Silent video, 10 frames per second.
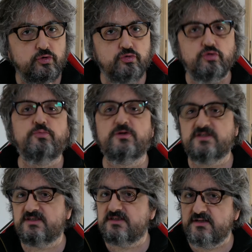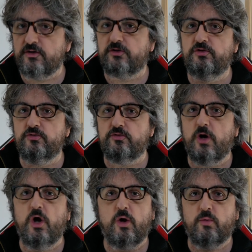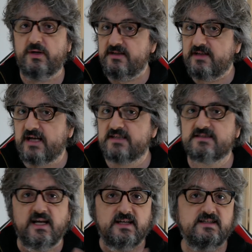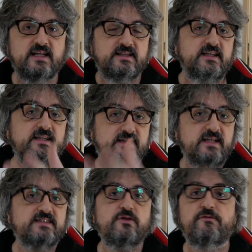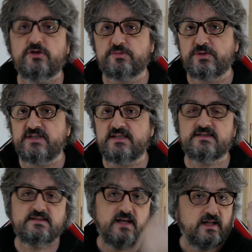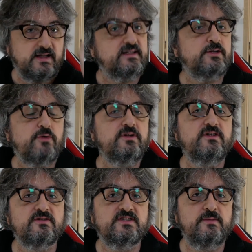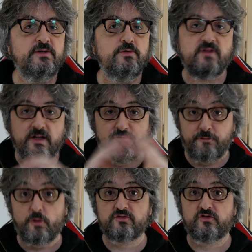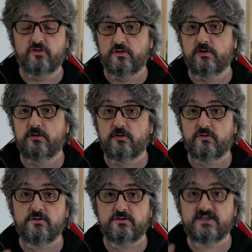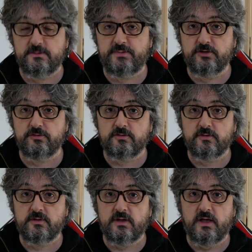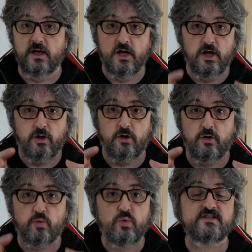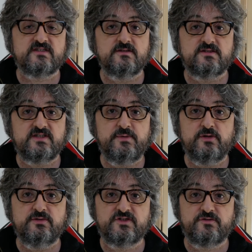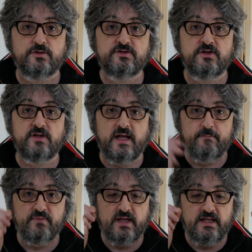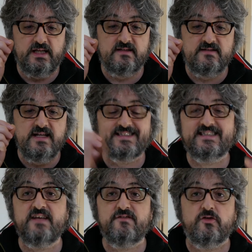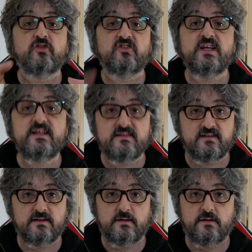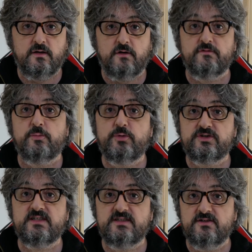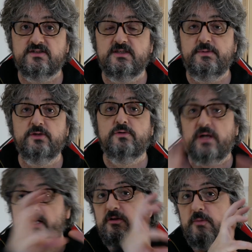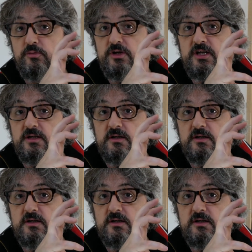two processes in the queue, what it does that it takes the first process, let it run in the CPU, then froze the CPU. Uh, once the CPU is frozen, it saves the state of the process in the CPU in the memory,